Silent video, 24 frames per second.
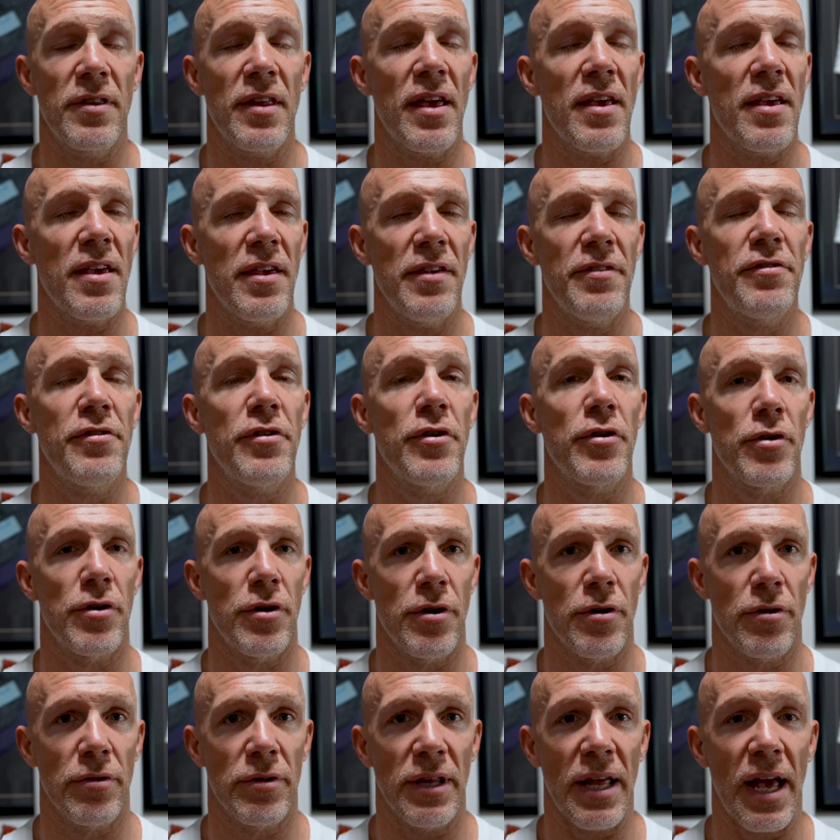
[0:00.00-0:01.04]
the easier
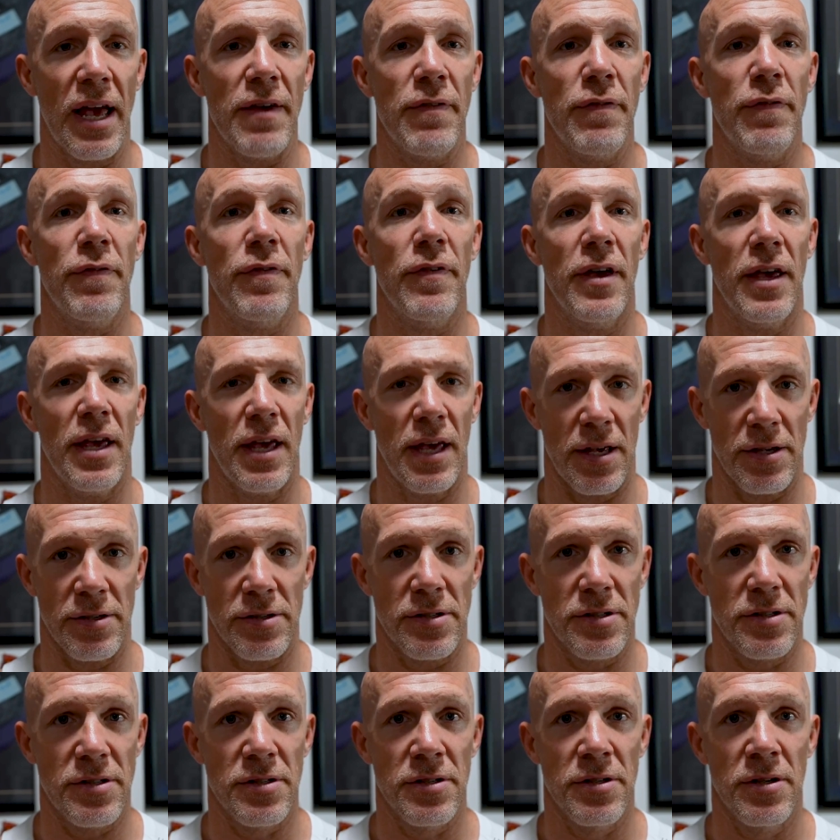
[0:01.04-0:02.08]
your life
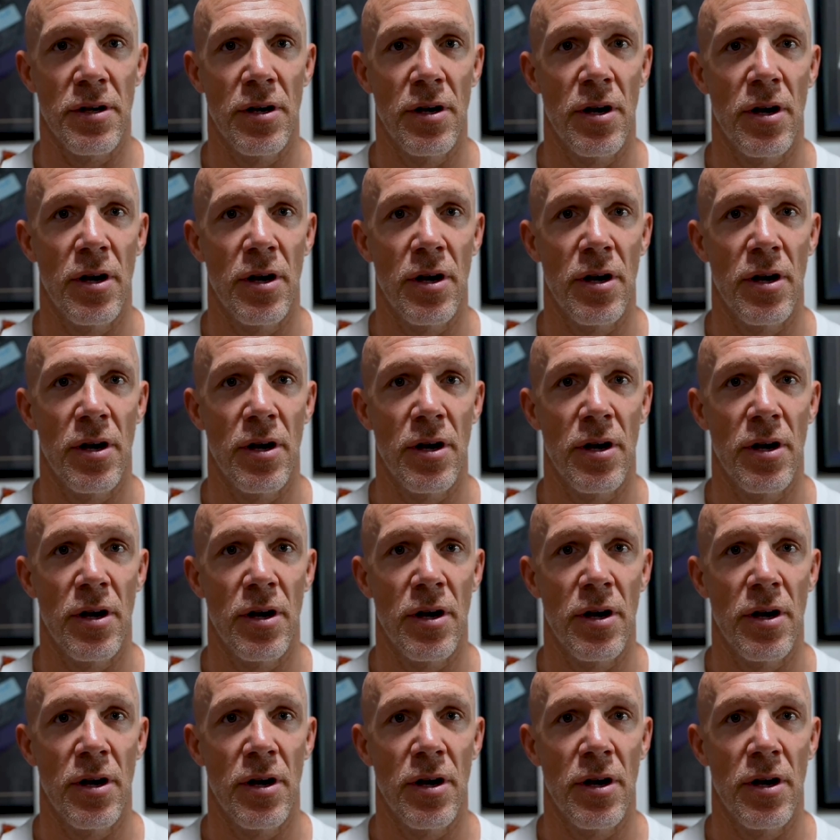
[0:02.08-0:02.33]
is.